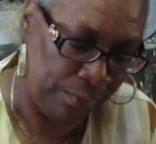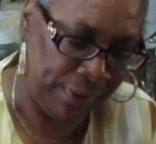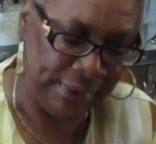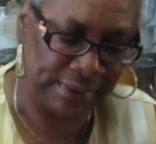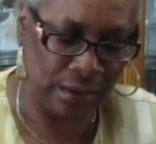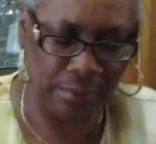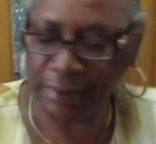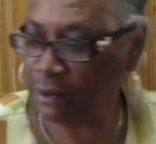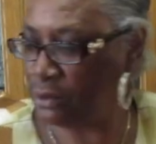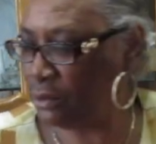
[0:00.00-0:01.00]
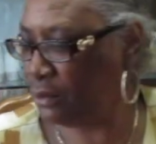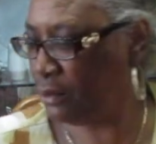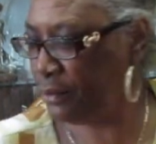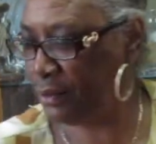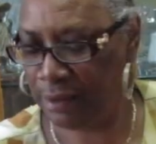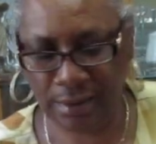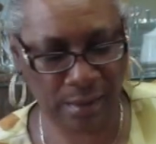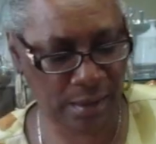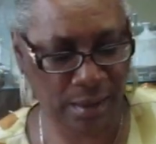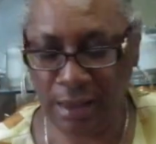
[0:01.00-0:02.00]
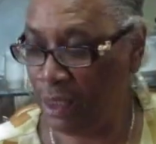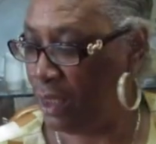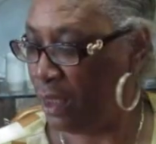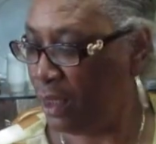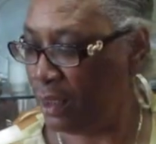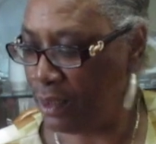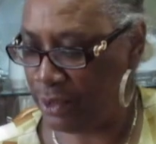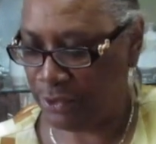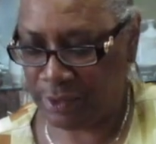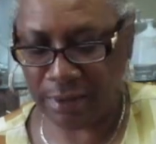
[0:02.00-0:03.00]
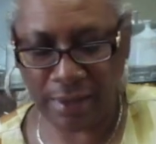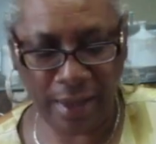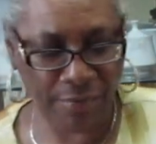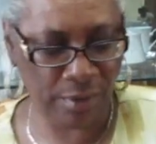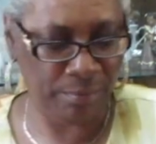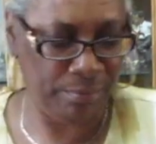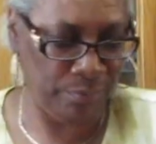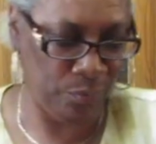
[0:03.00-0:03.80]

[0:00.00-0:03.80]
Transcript: But it's gonna be good, and I know they're gonna have a